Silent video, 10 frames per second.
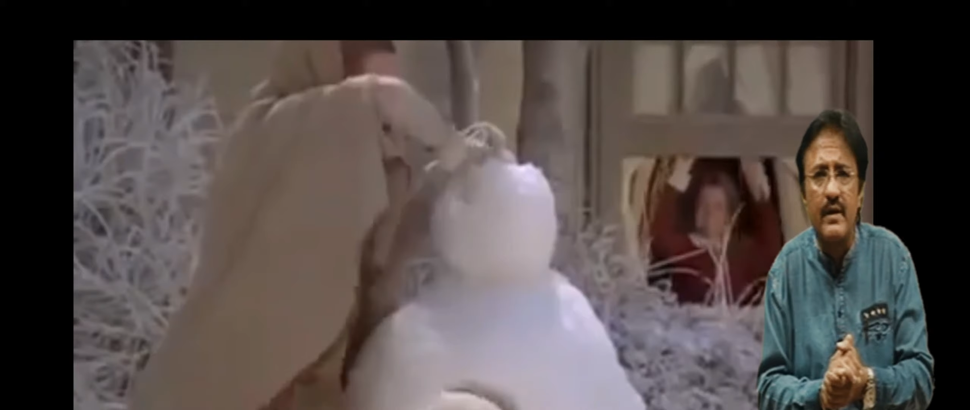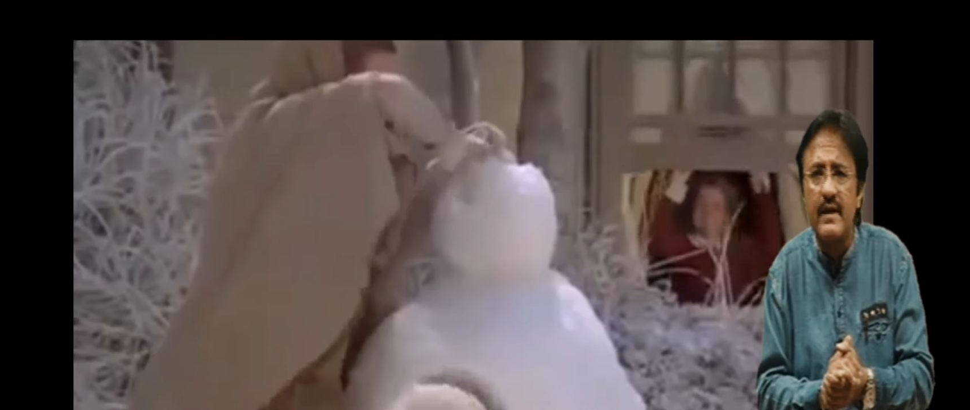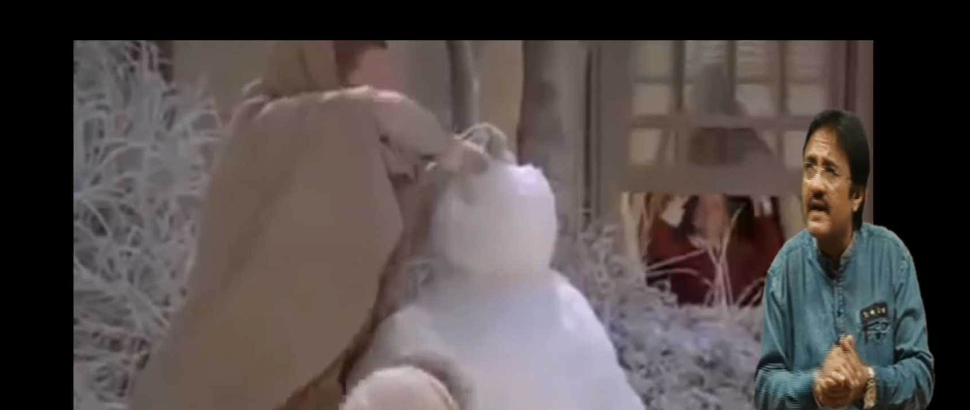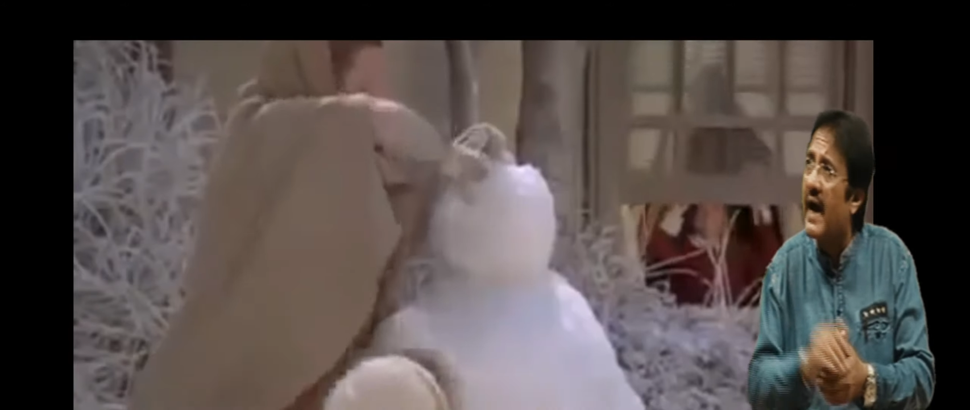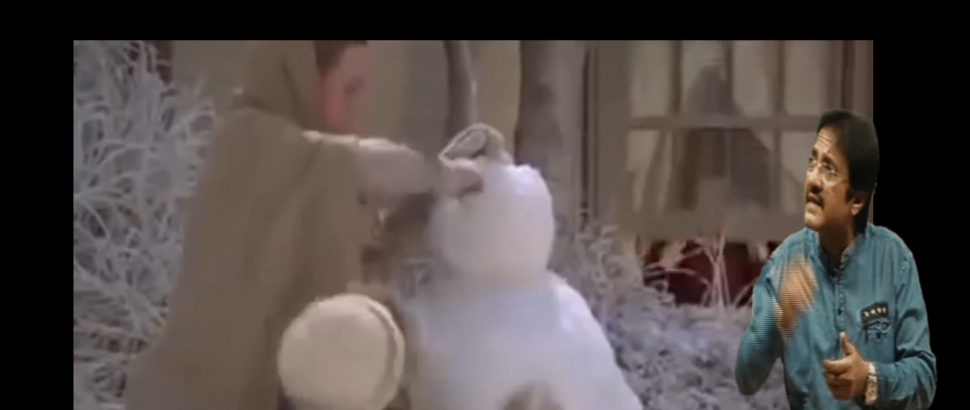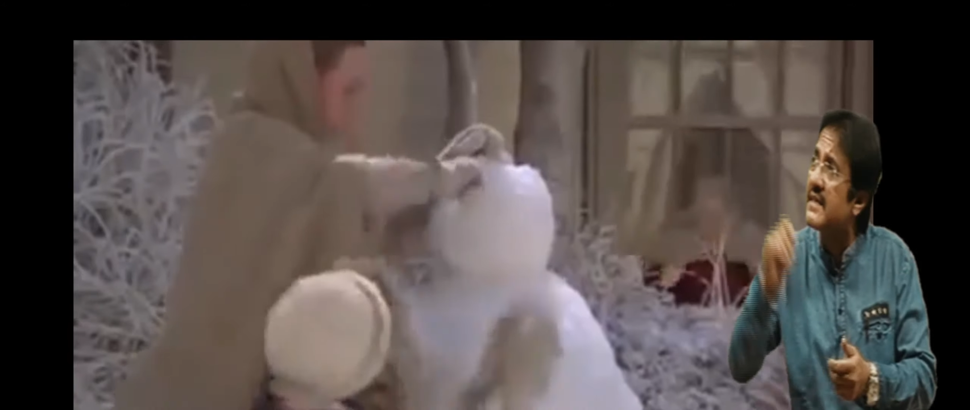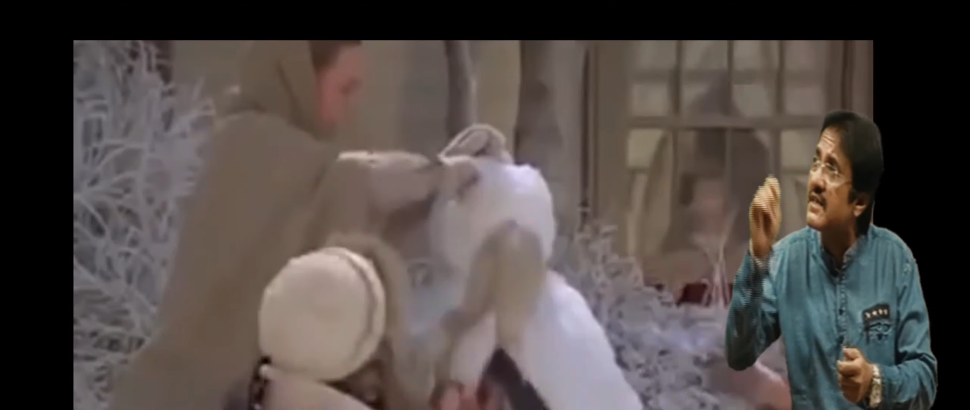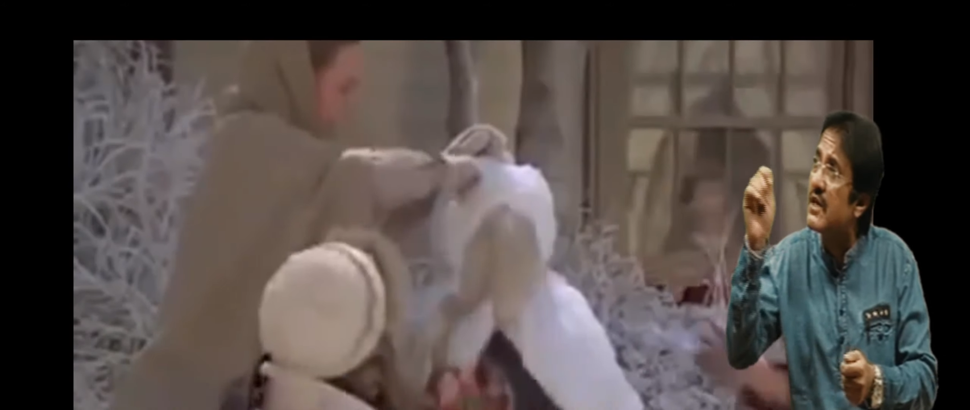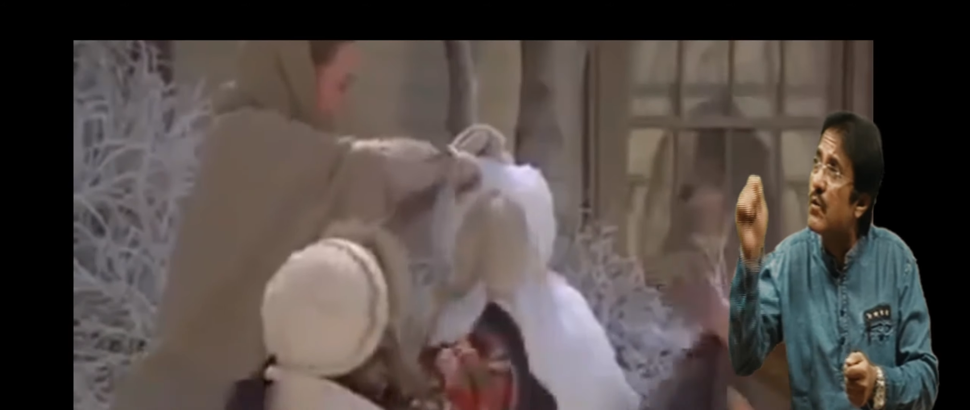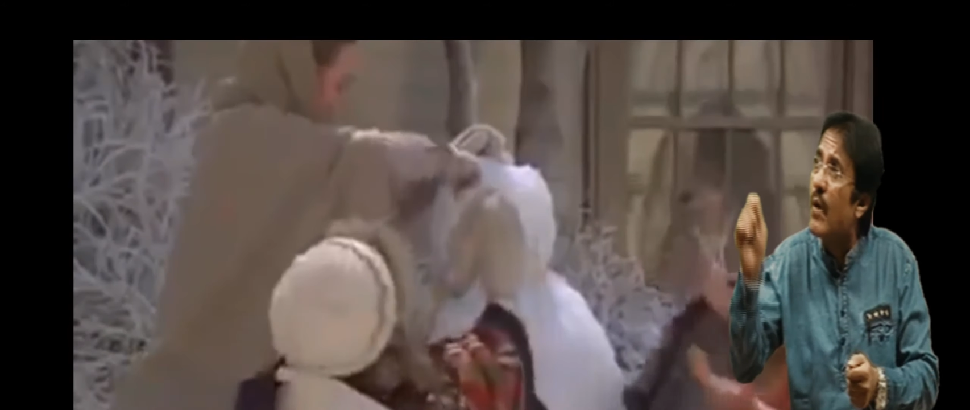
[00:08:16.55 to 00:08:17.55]
and boring
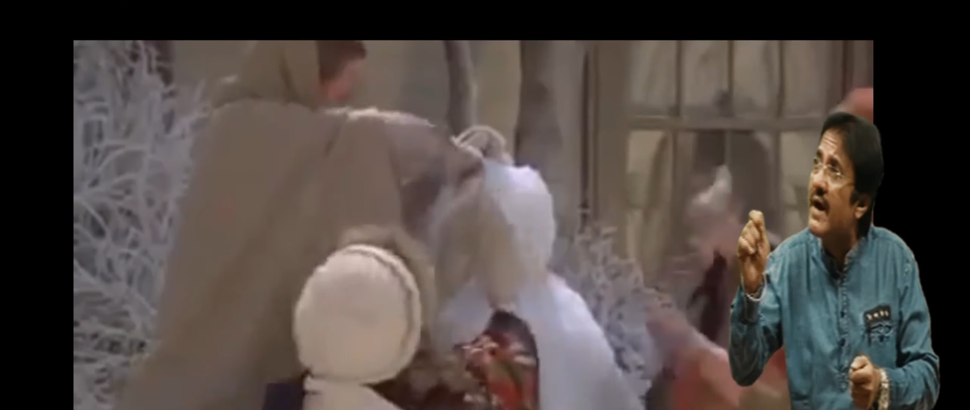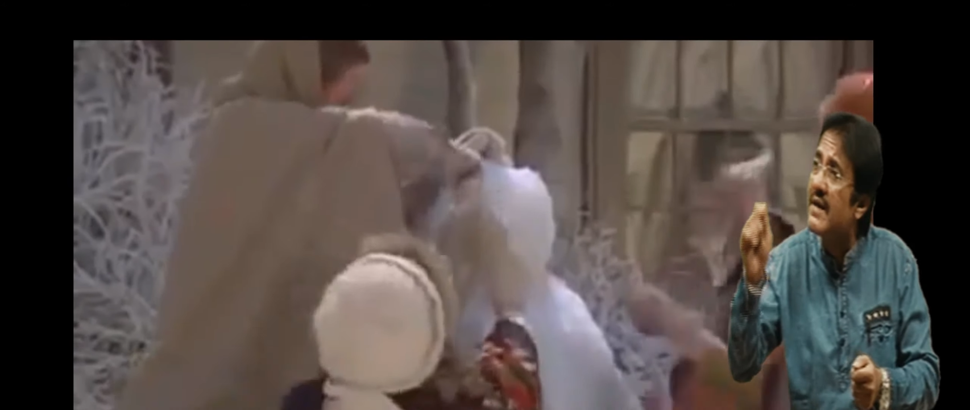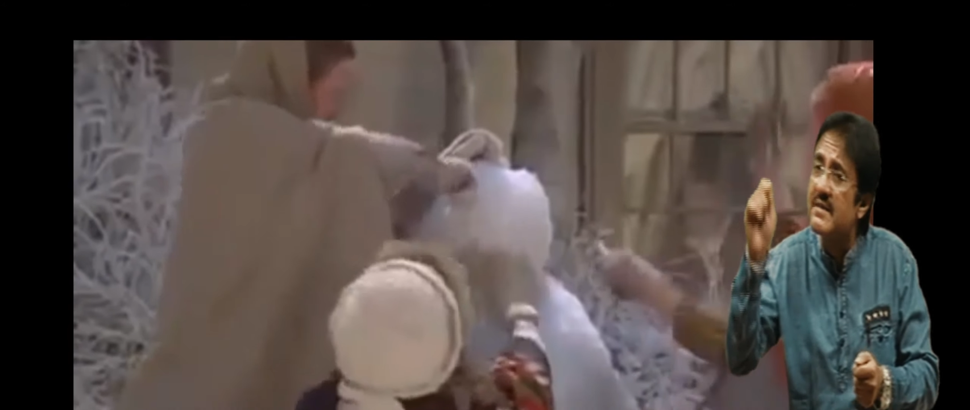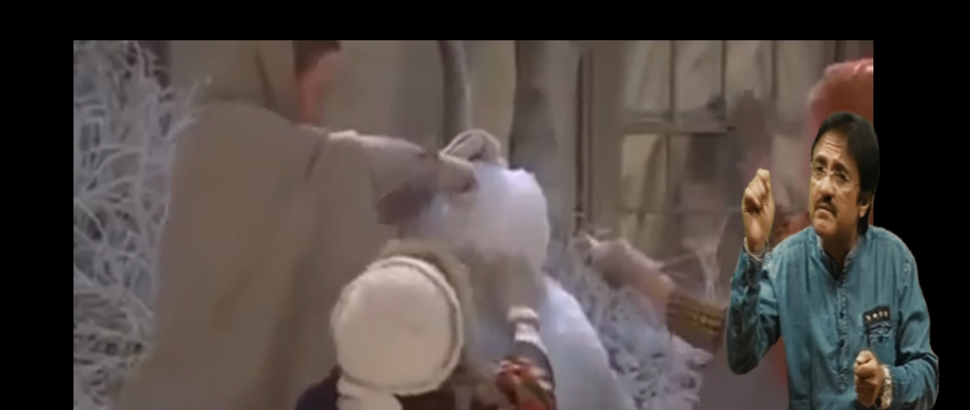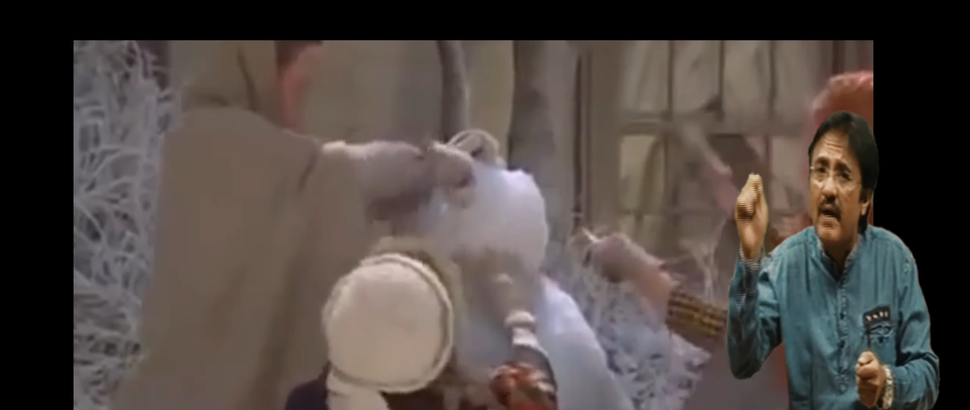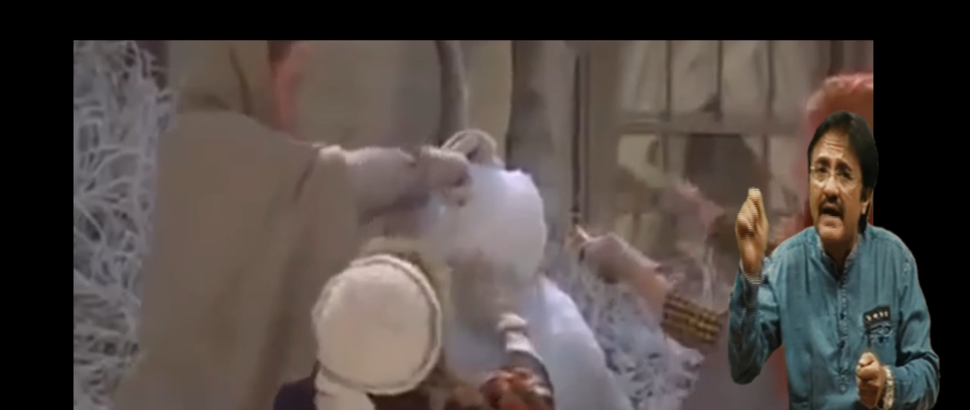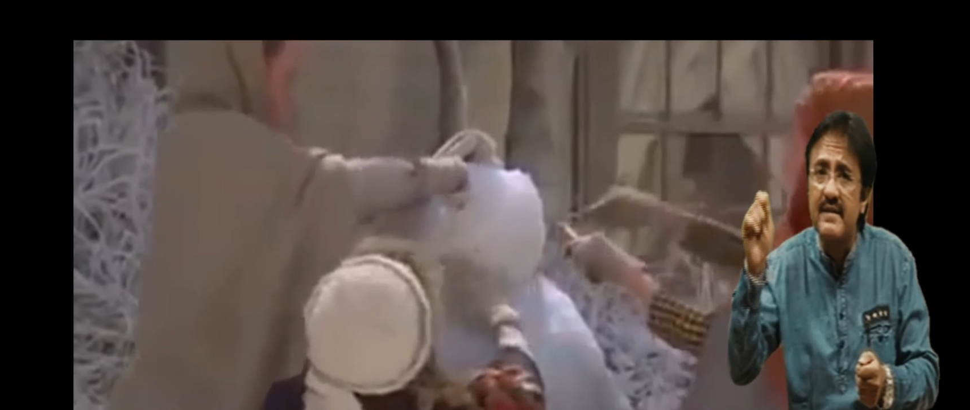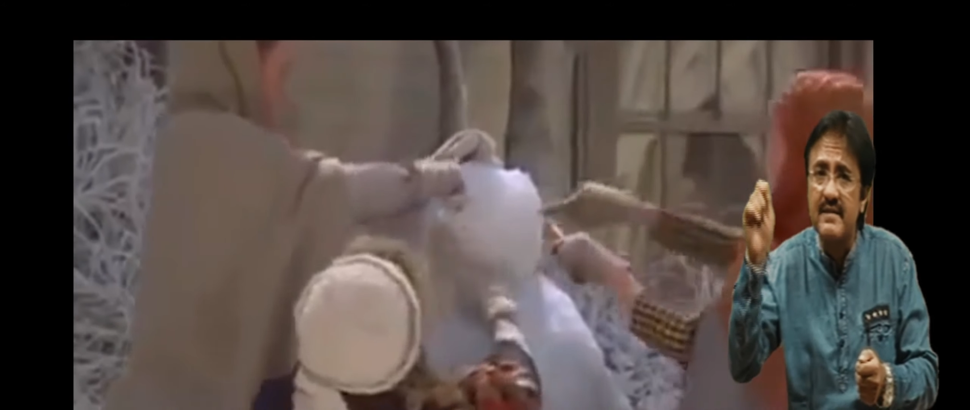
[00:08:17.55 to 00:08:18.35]
and it requires a